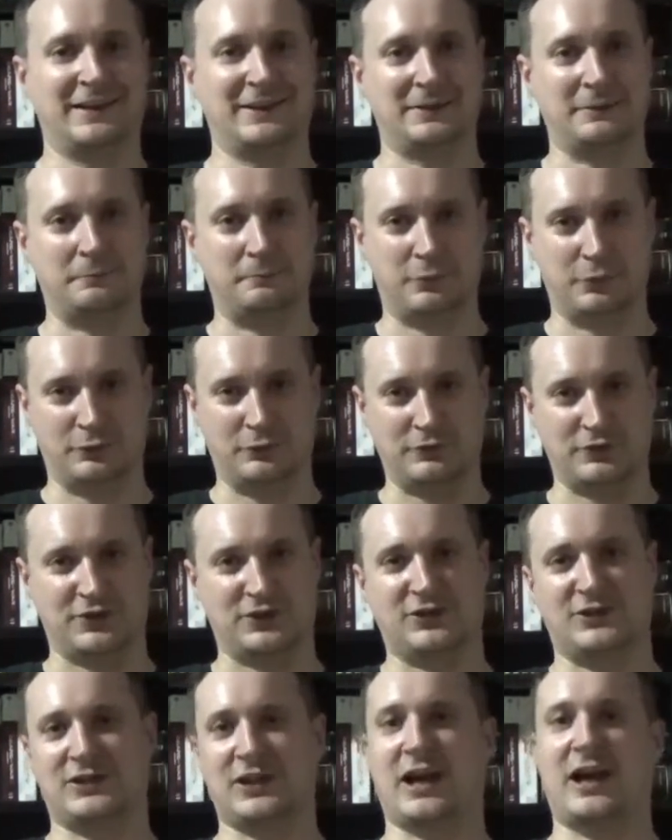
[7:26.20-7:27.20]
the bones
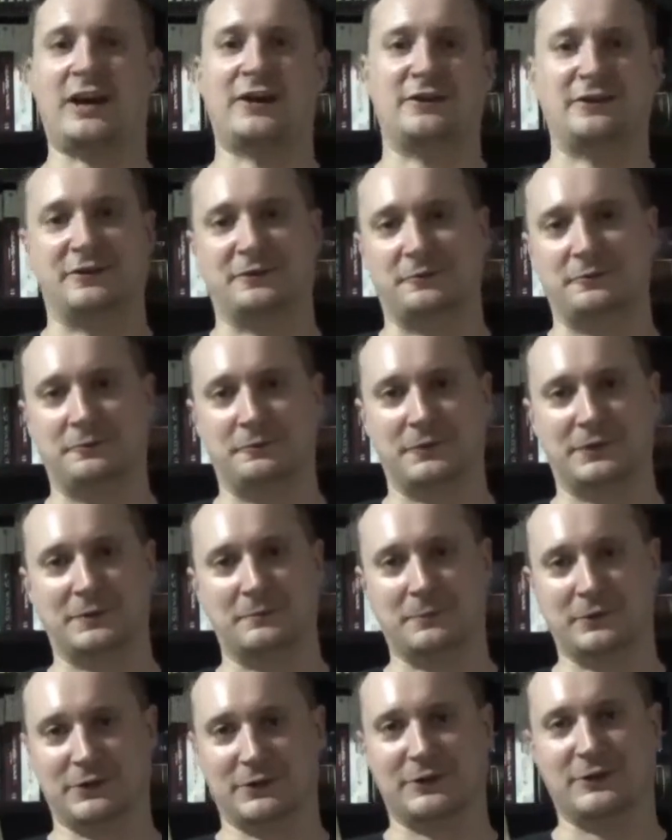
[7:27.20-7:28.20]
shatter when
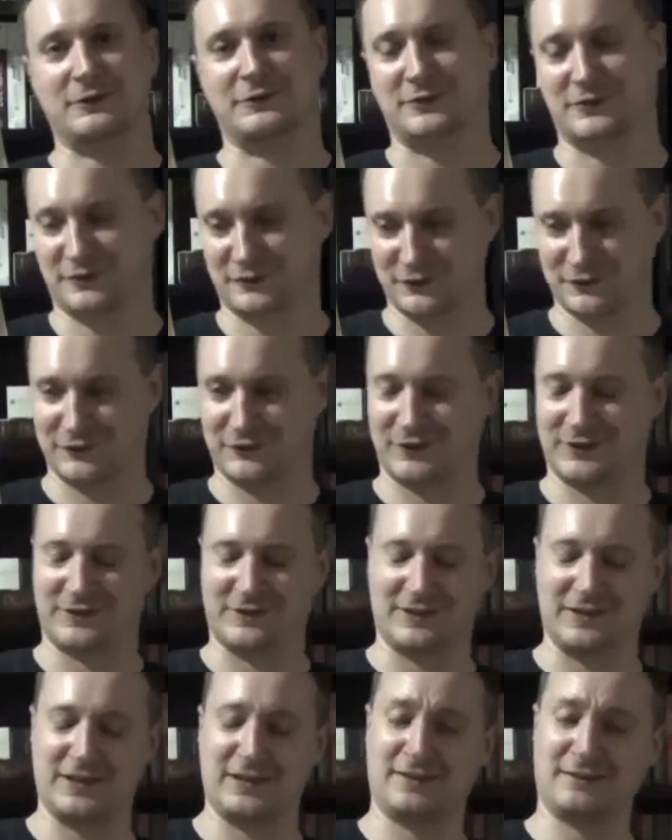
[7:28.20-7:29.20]
the bullet goes through,
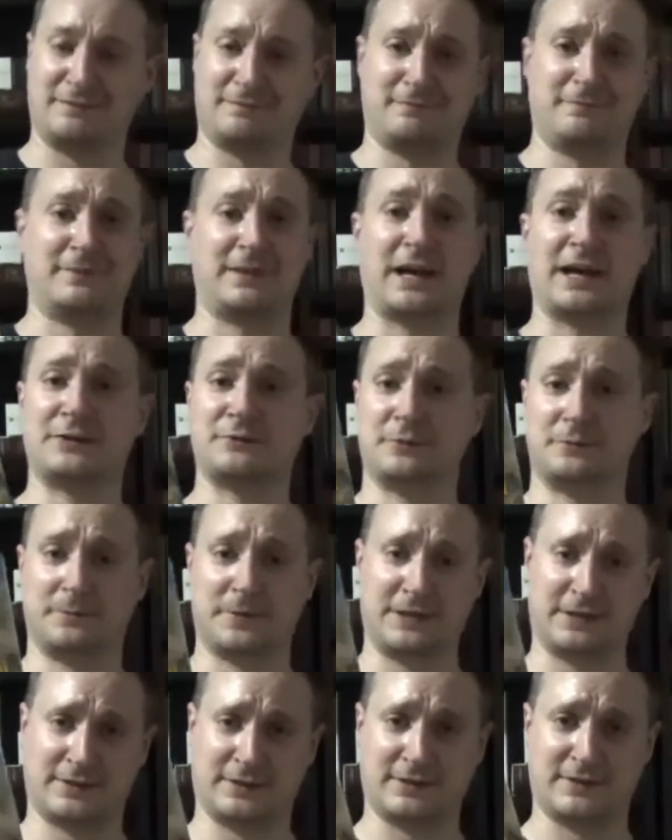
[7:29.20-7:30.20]
and that's what
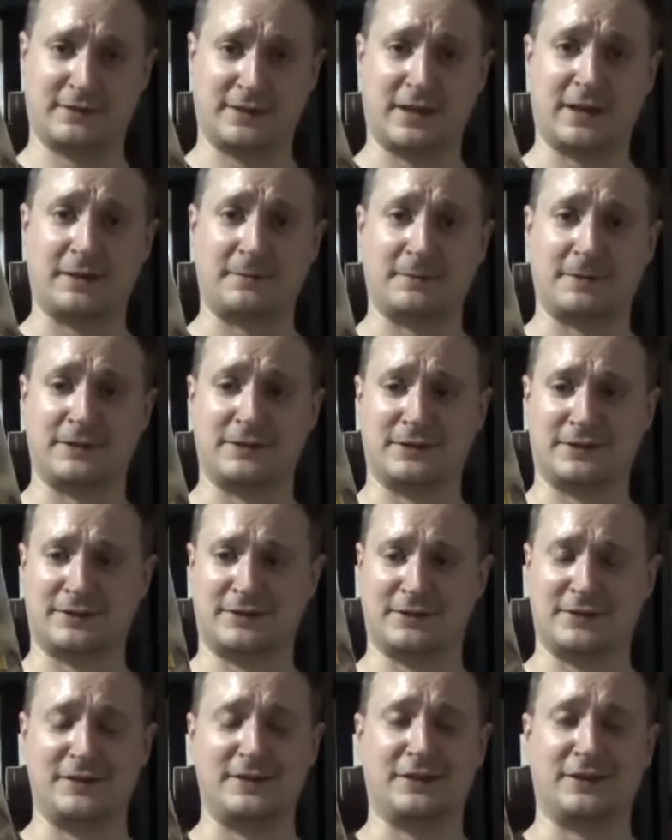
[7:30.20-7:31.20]
makes this game, is
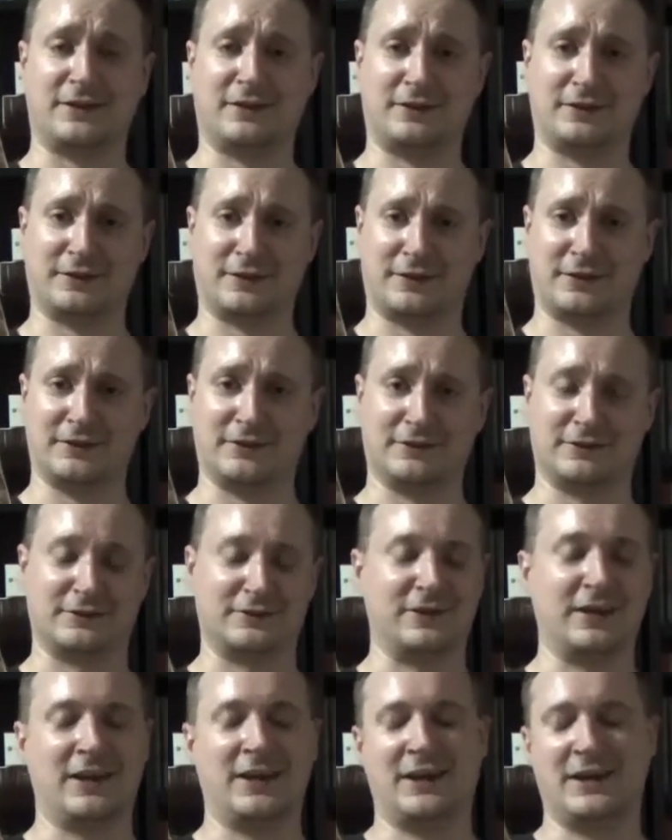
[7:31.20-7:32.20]
just seeing all the
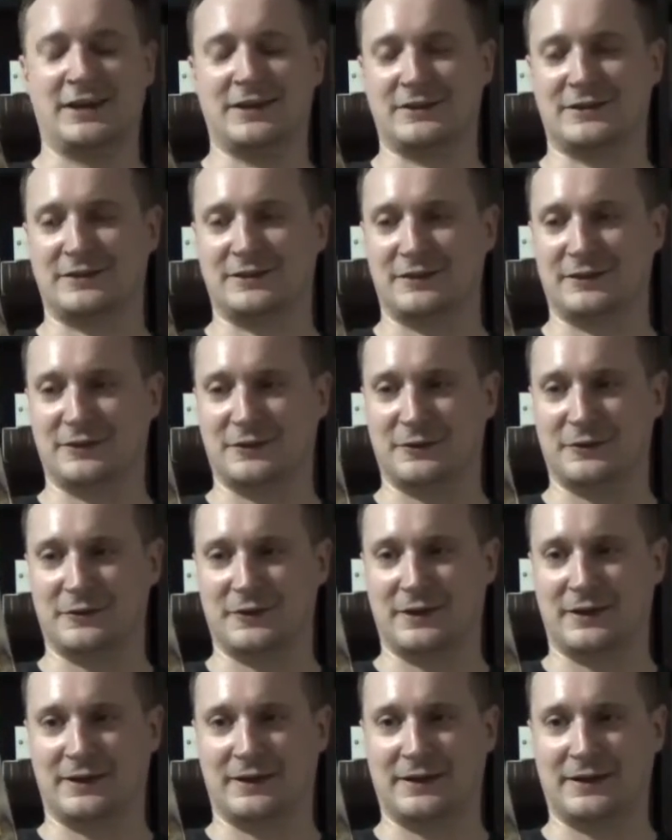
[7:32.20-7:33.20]
kills. So
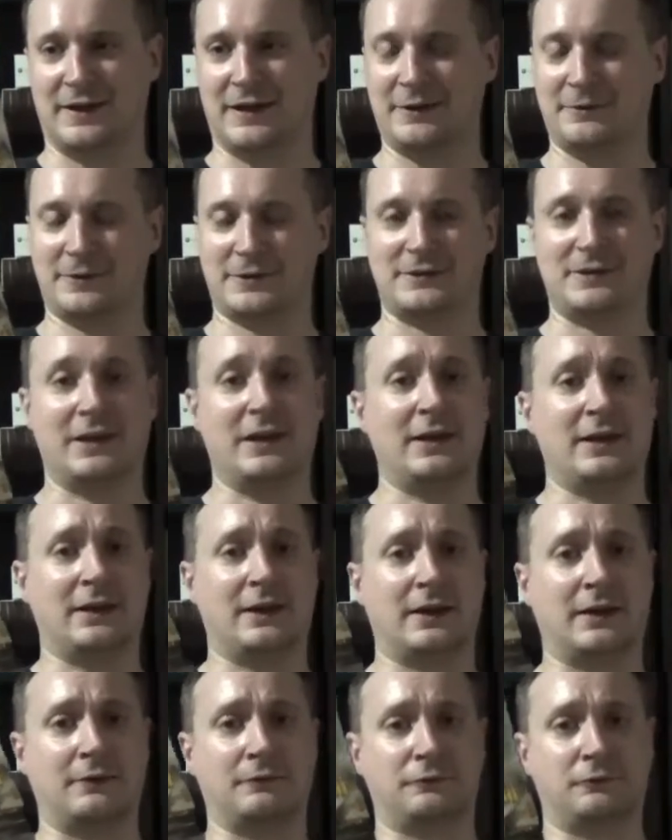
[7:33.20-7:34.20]
anyways,
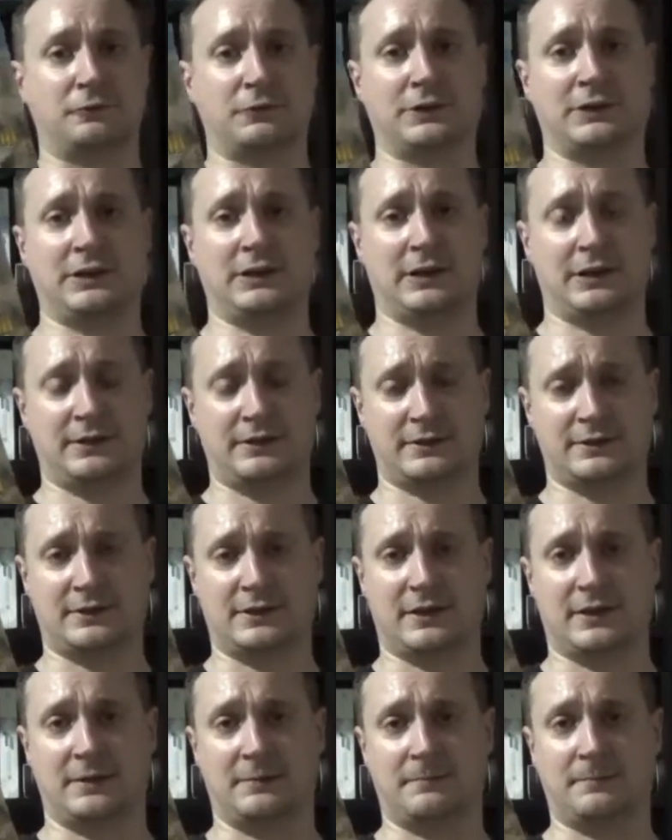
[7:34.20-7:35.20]
really like this
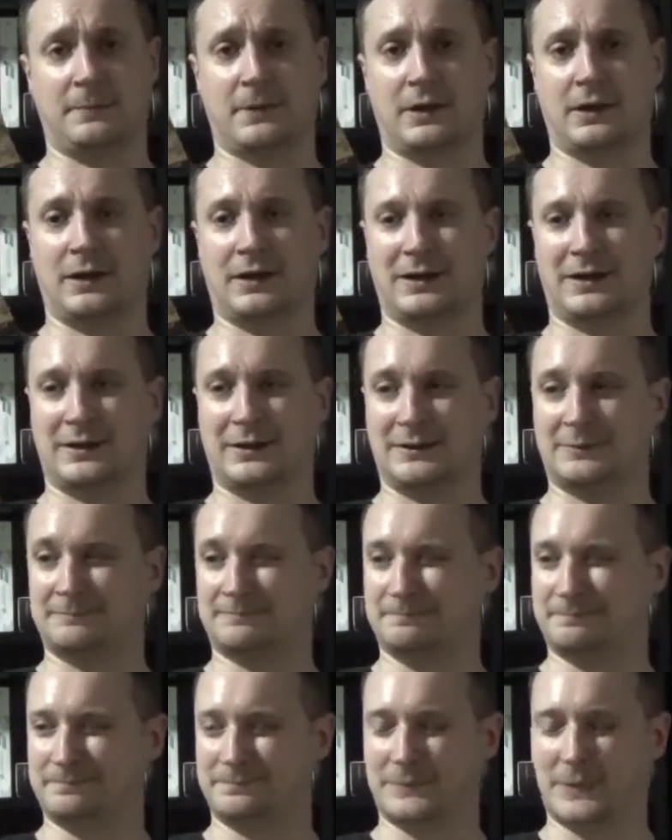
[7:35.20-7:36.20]
game.
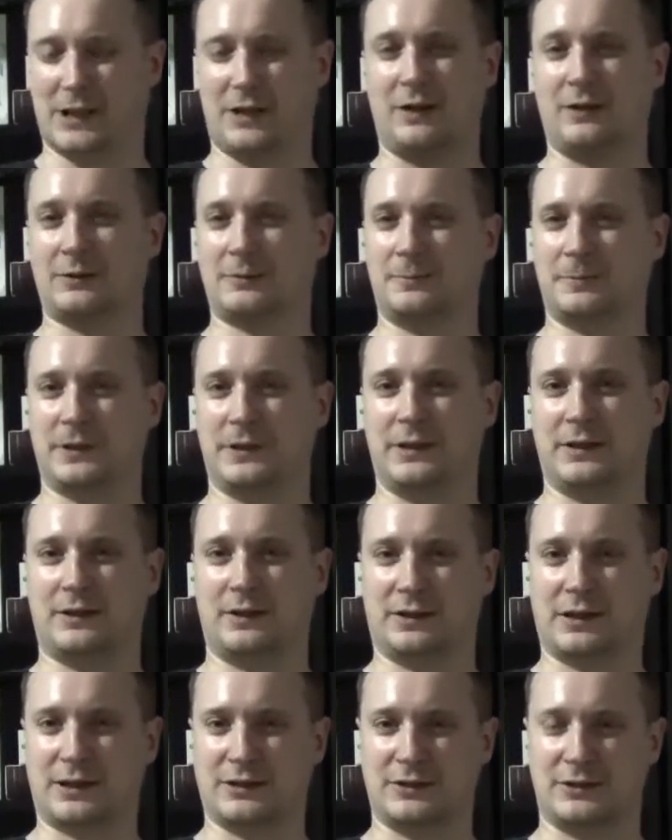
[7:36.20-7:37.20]
Contemplating
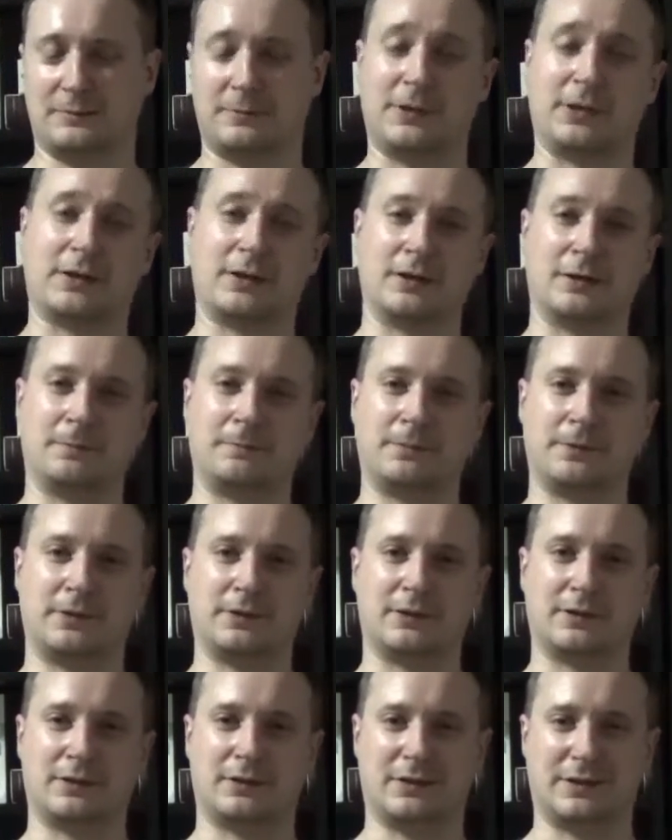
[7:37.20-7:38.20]
on actually picking up
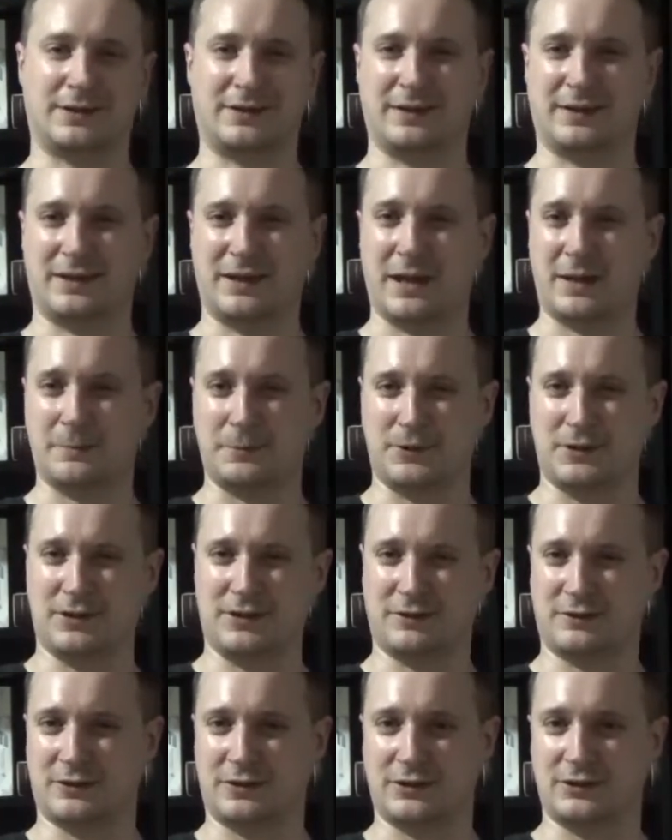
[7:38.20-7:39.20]
the Game of the
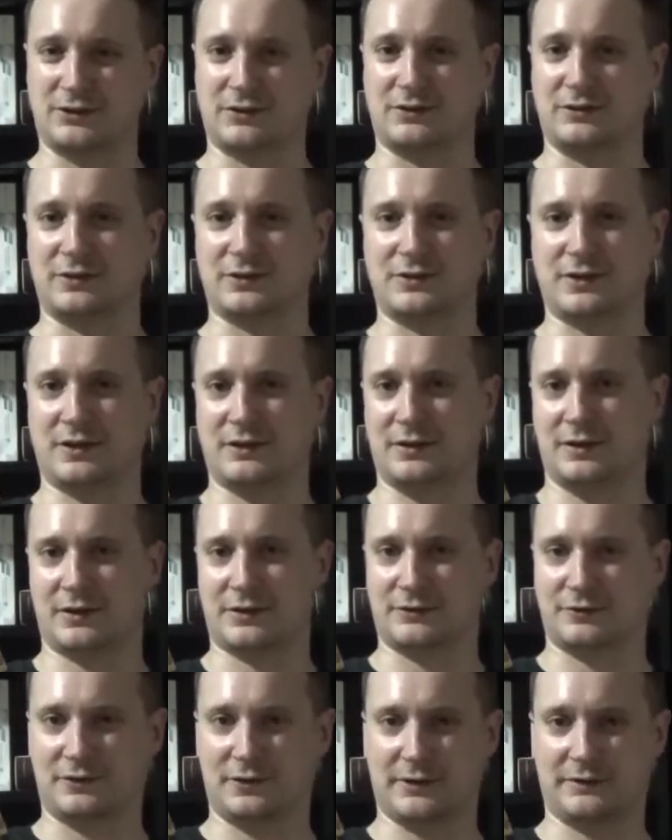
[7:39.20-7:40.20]
Year edition just to get the
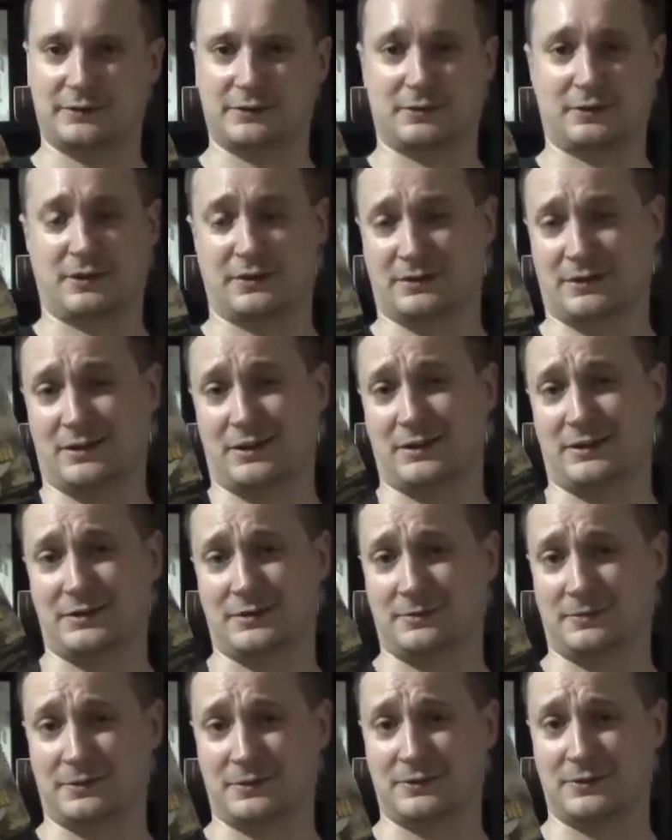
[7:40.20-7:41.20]
extra levels because I like
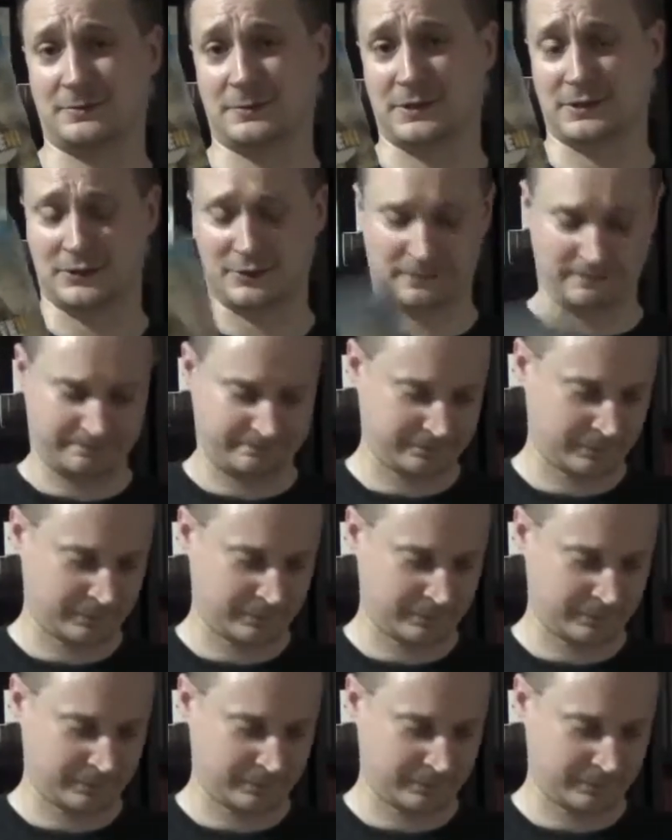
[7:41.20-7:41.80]
this one so much.